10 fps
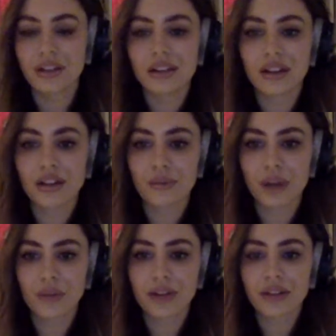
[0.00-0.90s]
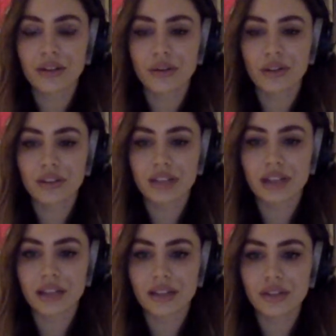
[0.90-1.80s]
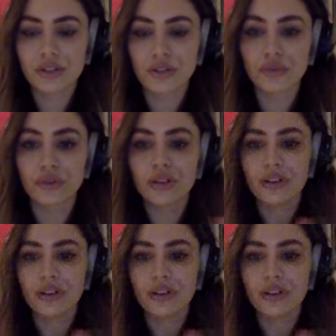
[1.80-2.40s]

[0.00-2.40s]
Um, I'll write the chords into